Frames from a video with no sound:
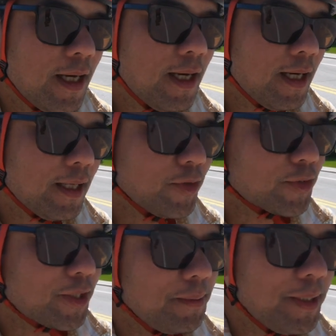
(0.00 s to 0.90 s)
Uh, there's
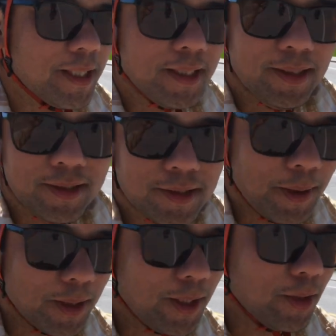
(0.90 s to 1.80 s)
going to be a
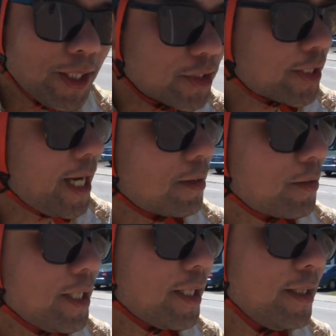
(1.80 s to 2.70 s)
small little lunch
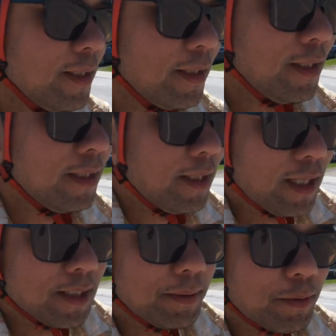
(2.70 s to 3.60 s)
gathering, a
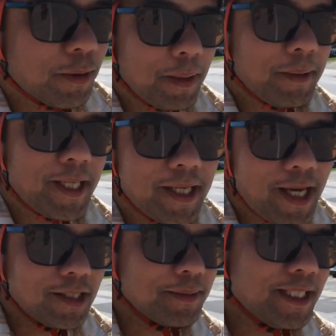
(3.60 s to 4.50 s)
little bit more public
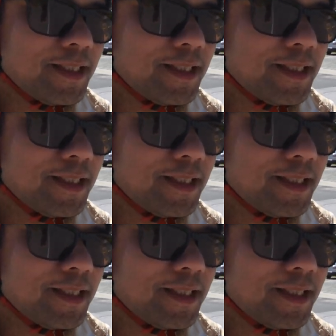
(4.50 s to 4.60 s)
engagement.